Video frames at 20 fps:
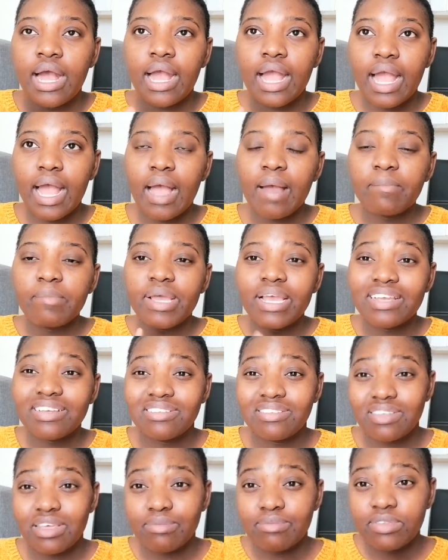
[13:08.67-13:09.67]
Come
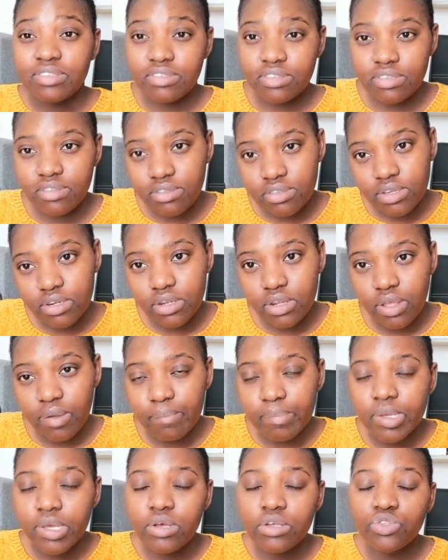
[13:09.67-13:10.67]
exam season,
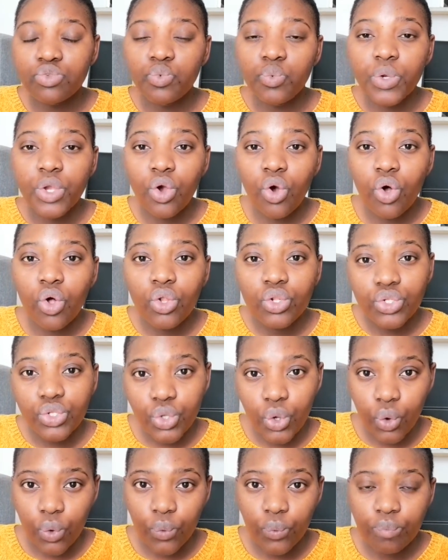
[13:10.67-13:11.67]
because we all
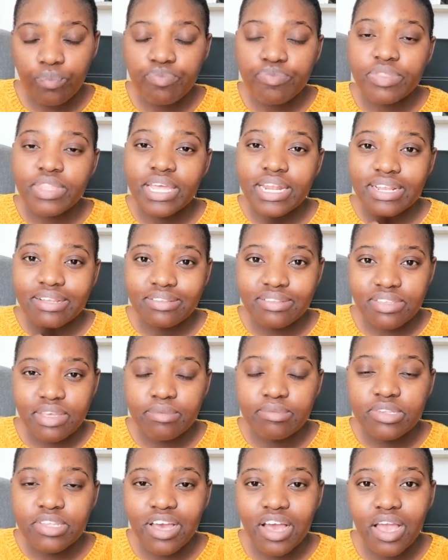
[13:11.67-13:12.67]
know that
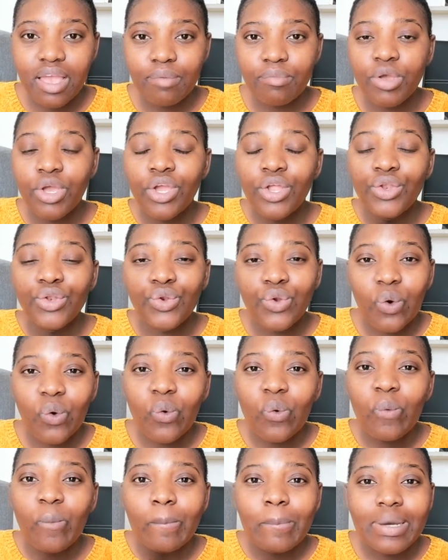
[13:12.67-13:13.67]
exam time,
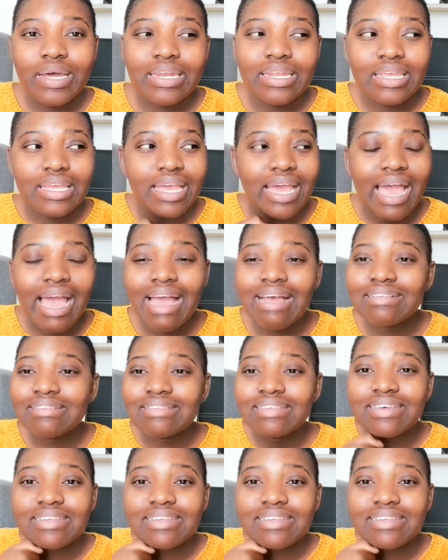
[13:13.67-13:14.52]
nobody has